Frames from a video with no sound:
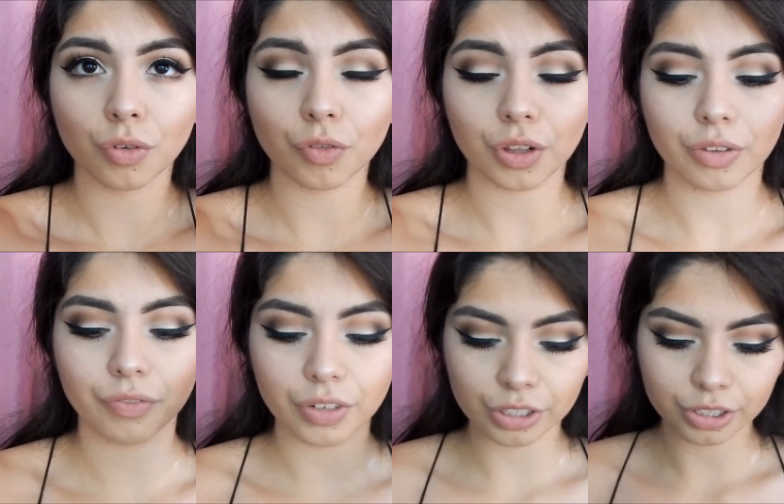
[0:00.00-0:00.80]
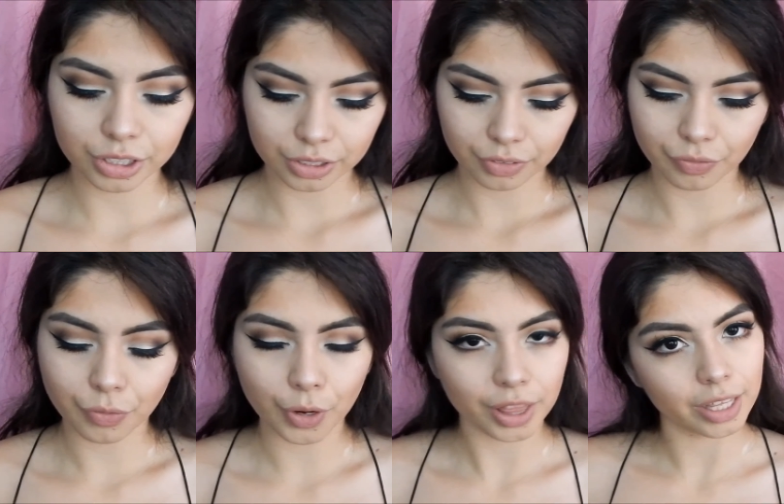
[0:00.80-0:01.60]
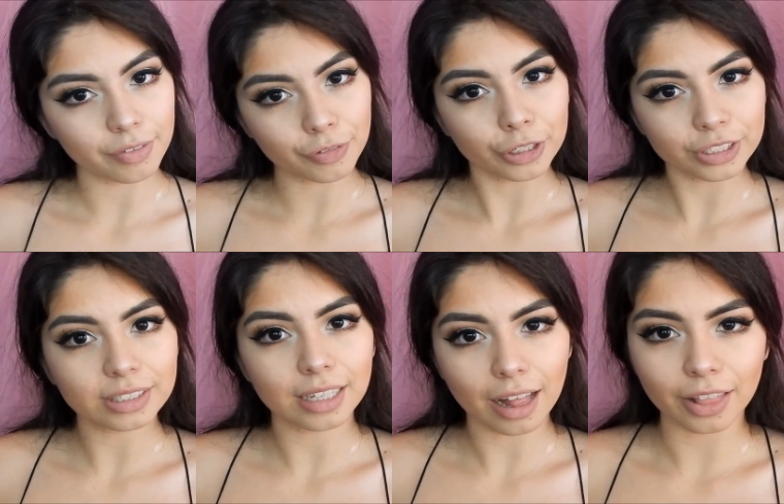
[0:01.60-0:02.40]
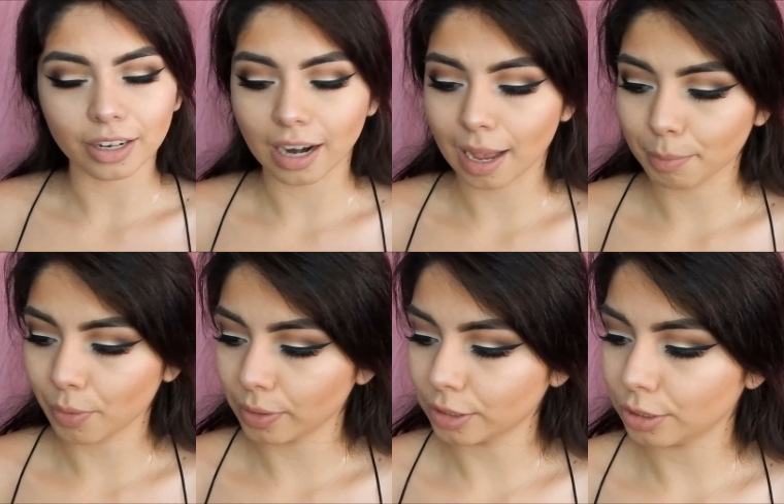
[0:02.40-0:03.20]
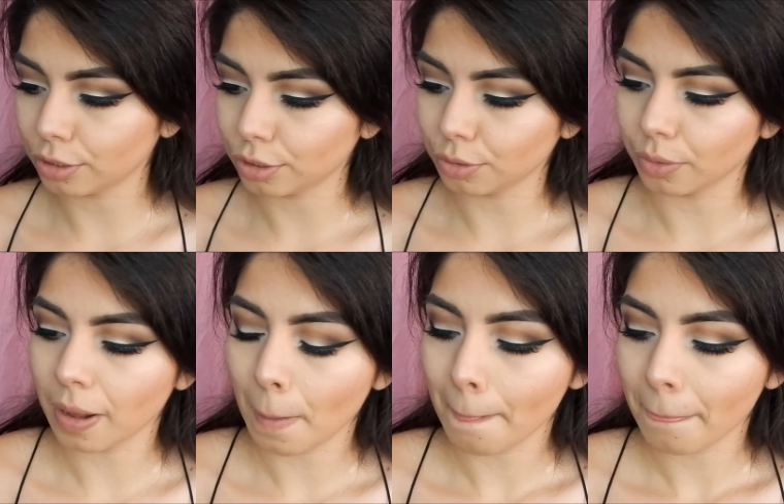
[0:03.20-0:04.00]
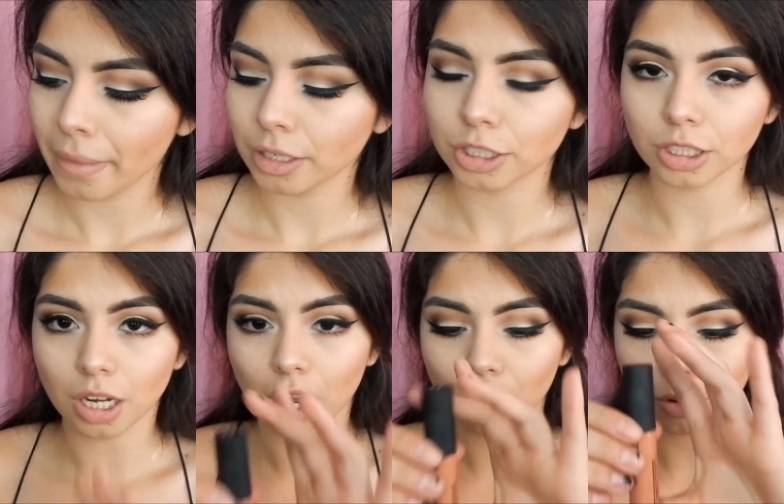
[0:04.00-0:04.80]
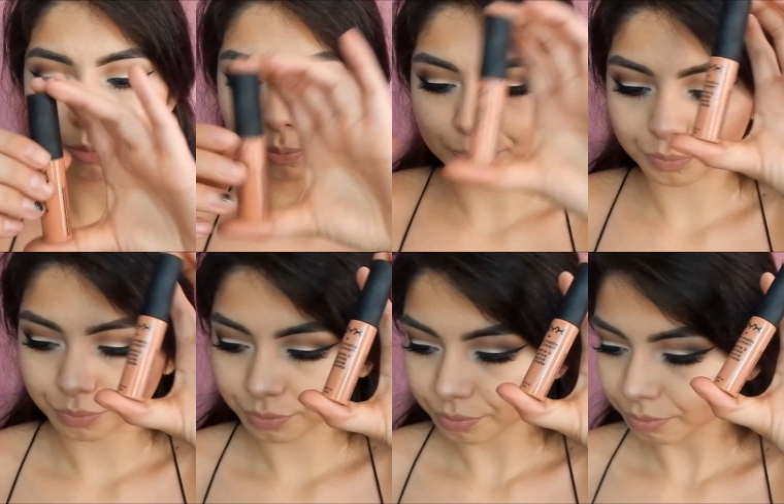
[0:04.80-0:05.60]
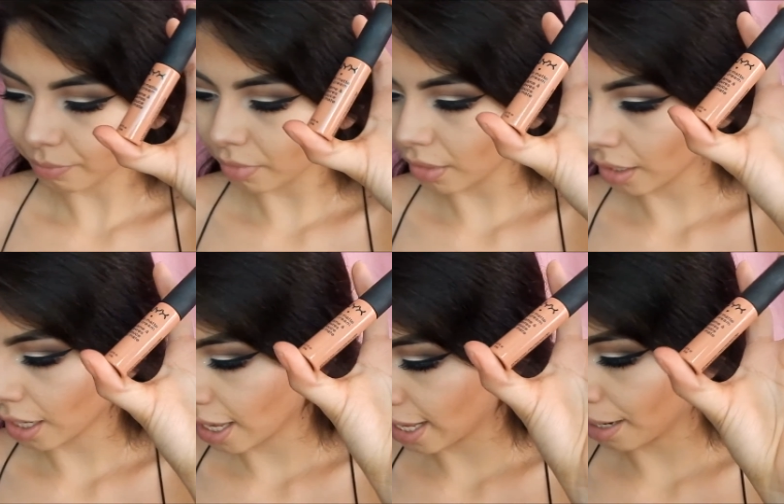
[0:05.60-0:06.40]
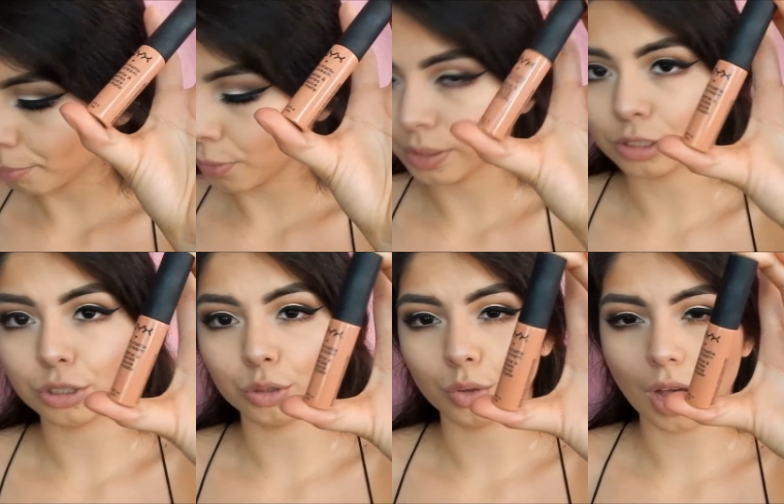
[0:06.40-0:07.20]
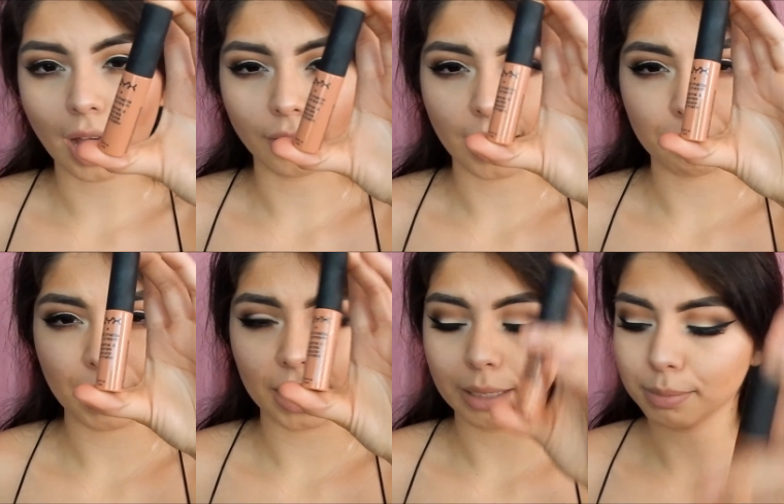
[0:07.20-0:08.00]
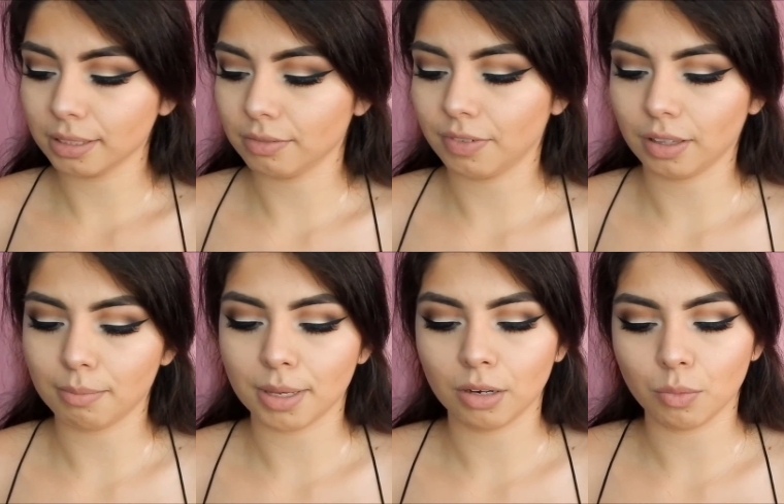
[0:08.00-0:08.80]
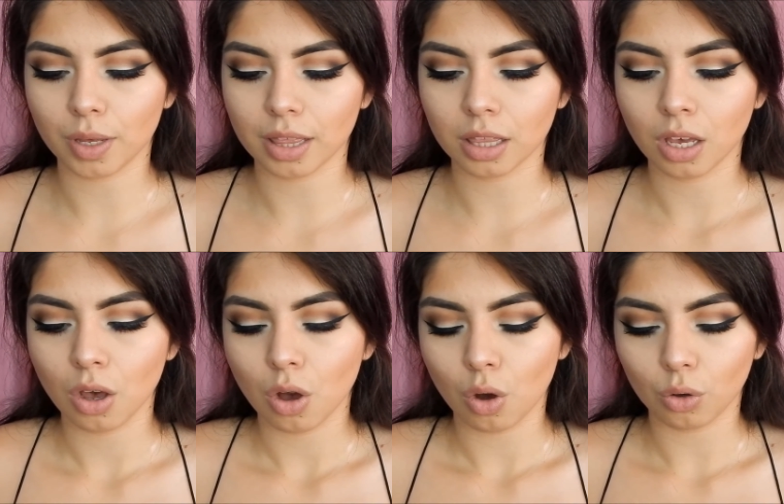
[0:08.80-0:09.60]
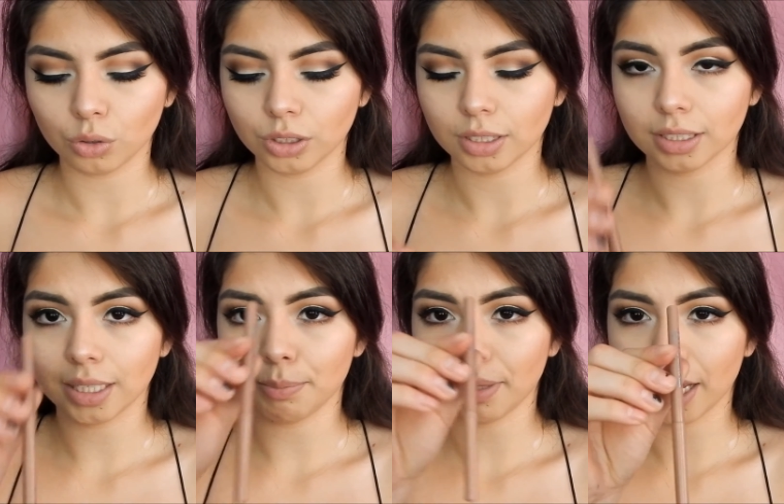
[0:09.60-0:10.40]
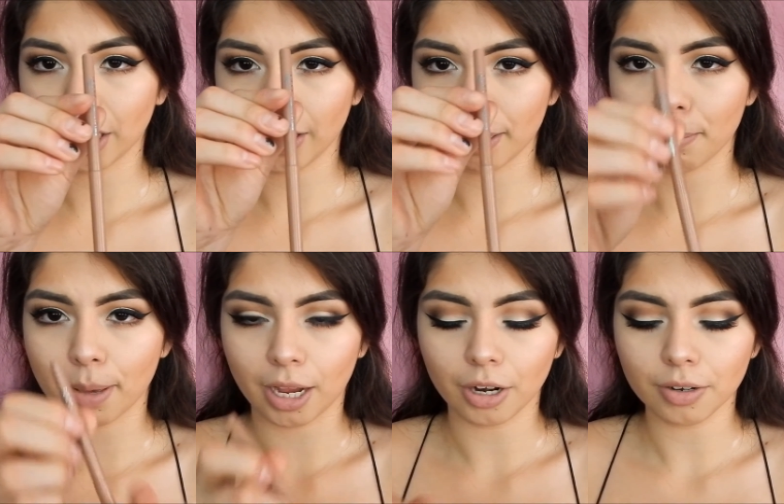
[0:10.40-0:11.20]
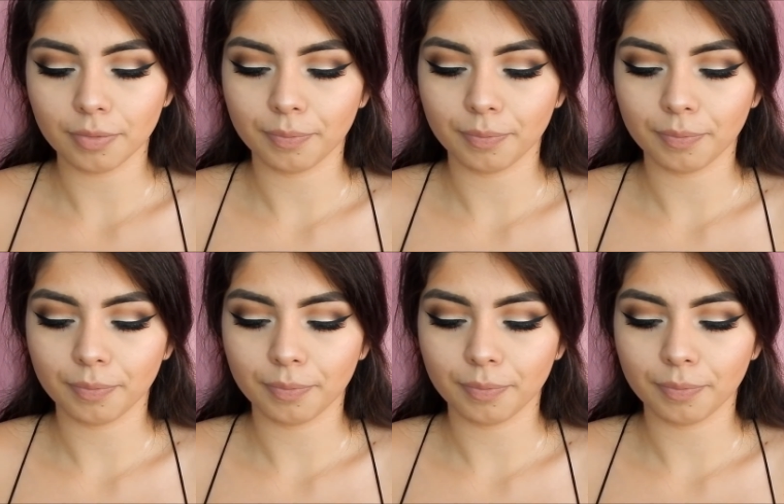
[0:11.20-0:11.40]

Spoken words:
For the first color, I'm going to do Stockholm. And I'm going to outline my lips and fill them in with Ulta's lip liner in Bare.